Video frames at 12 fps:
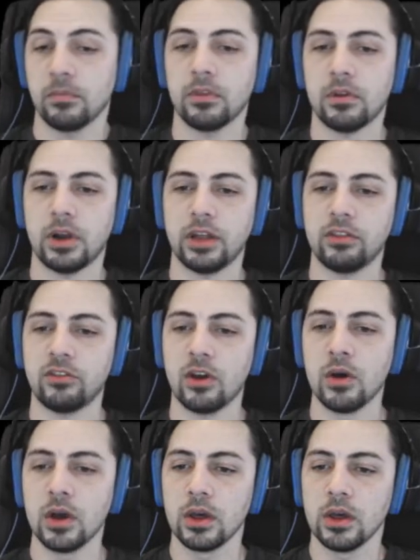All right,
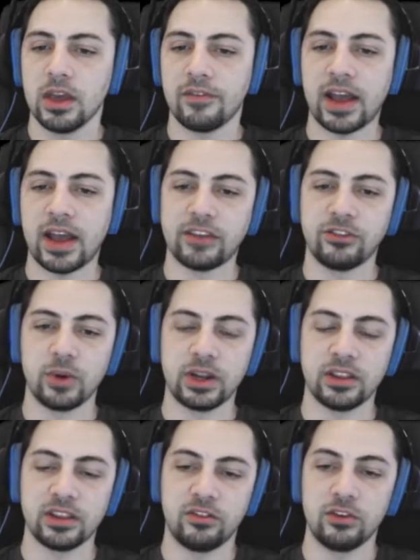so if I asked you what
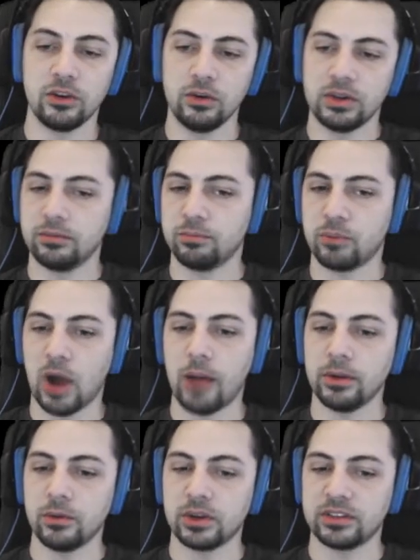did this do, it
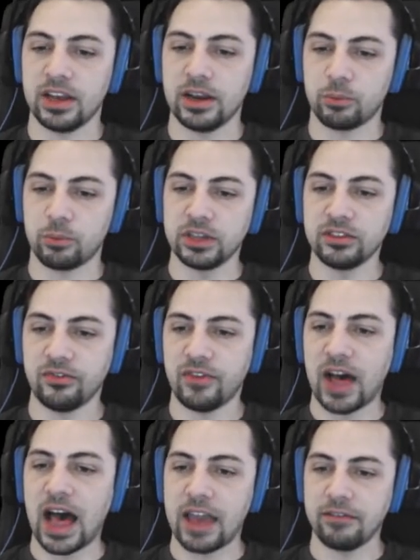probably would have said it prints
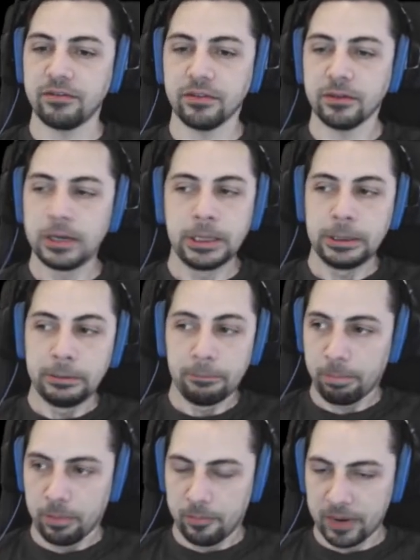5.
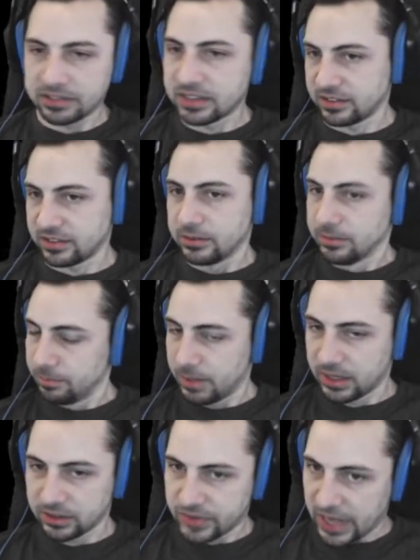But it doesn't,
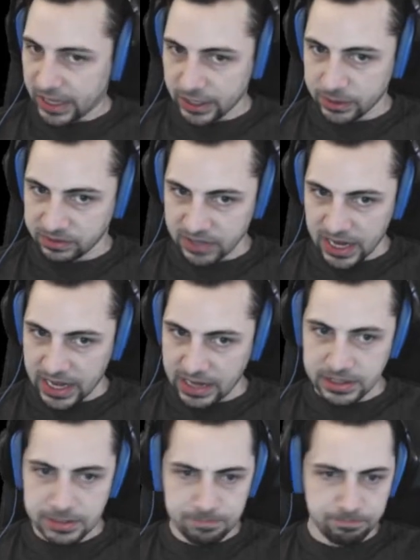because value is an
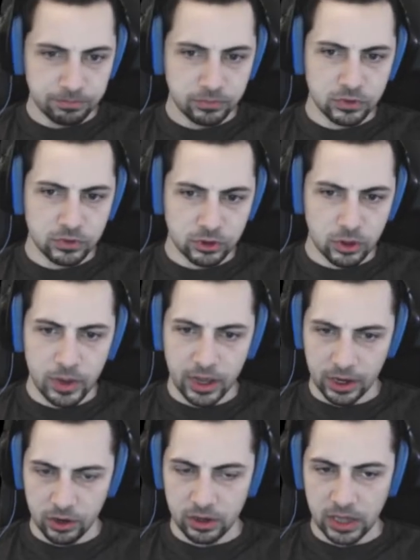8. So we
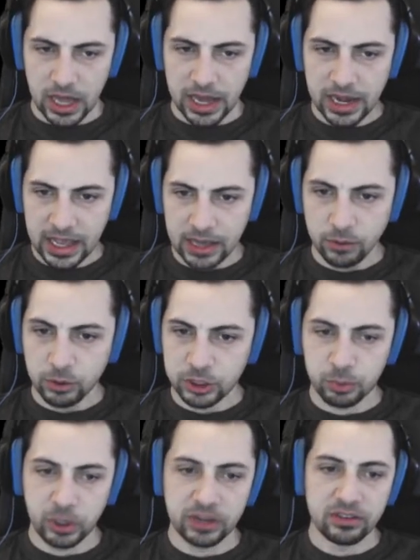got to go to line 8,
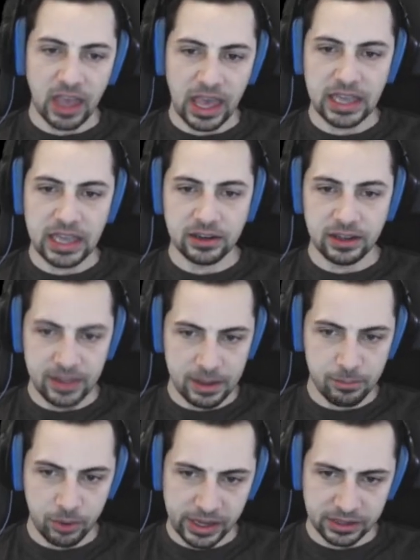which prints 8 and
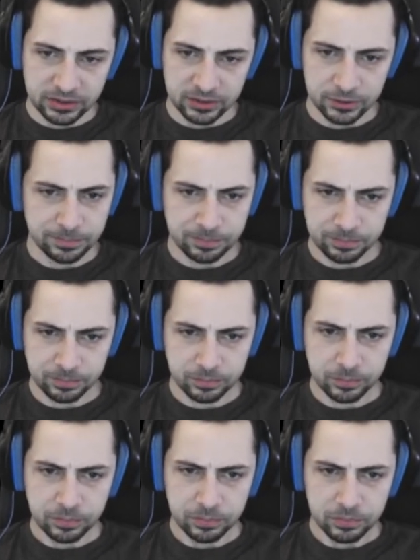then breaks,
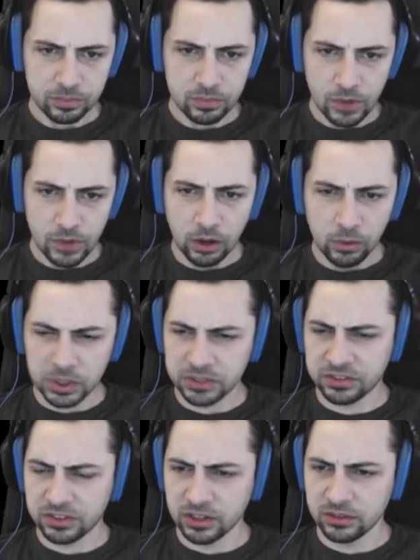
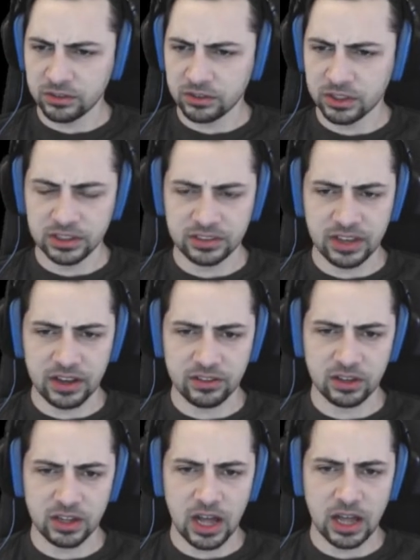which certainly sounds
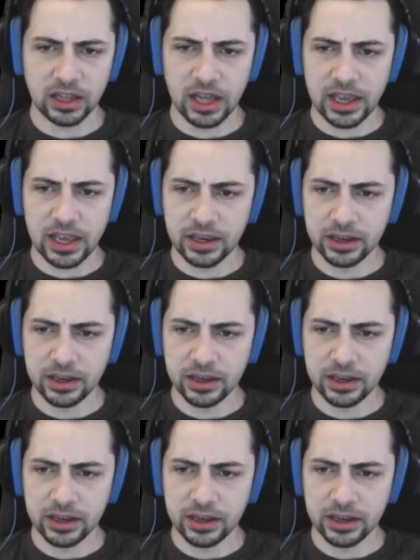a lot like,